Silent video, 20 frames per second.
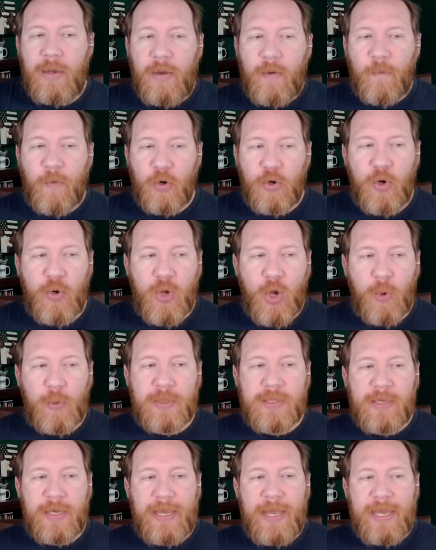
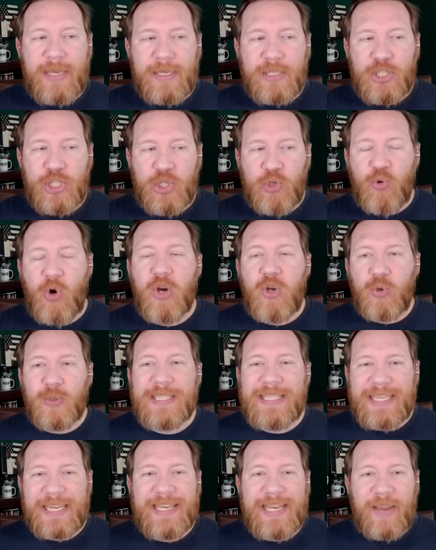Verdugo's struggled
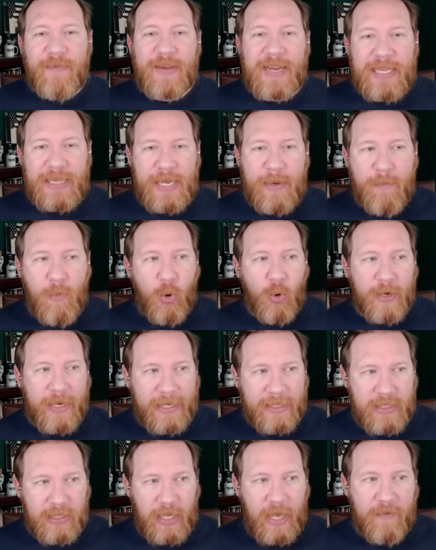significantly more
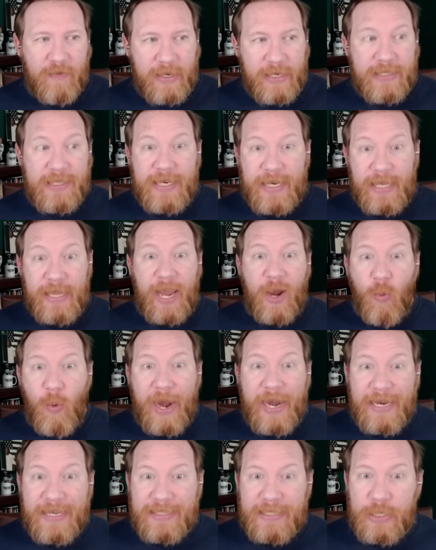against lefties than Eli
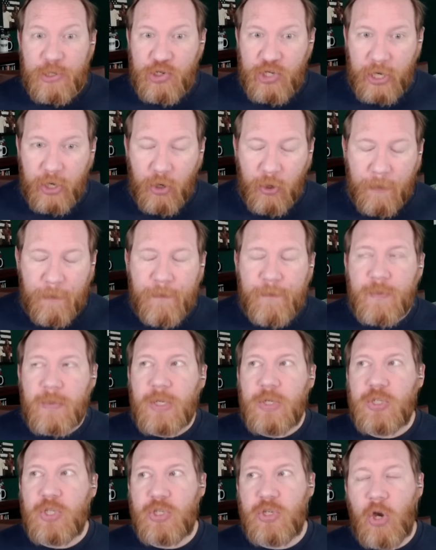White is this year.
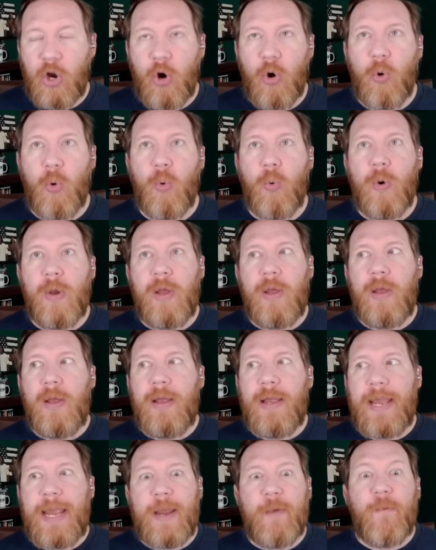So
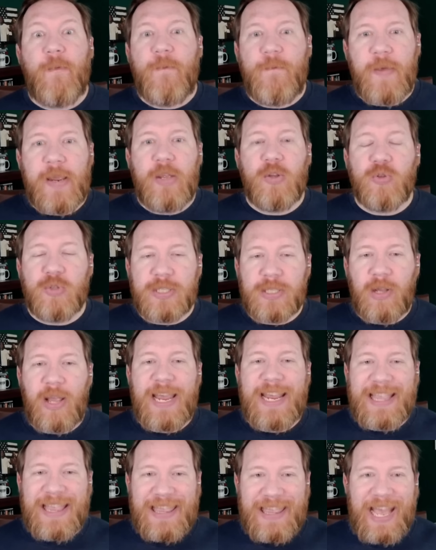it feels
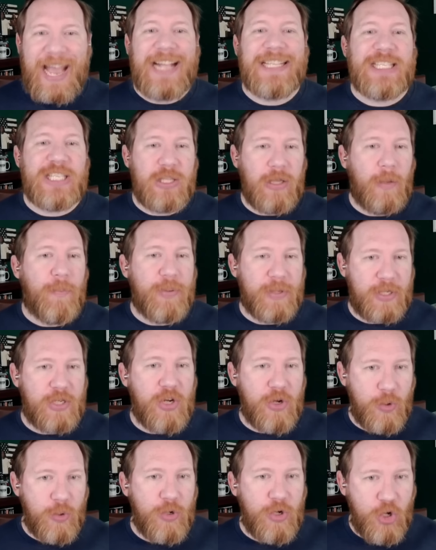like that's the
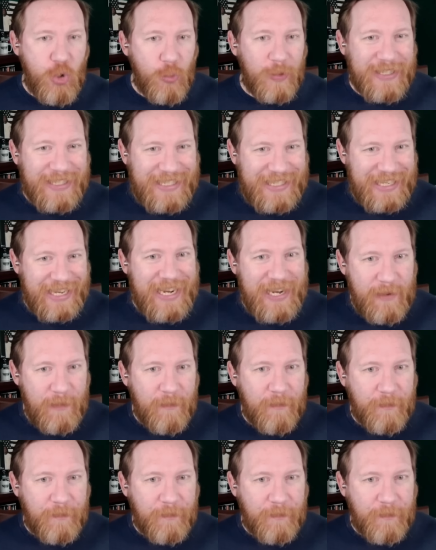platoon you would see.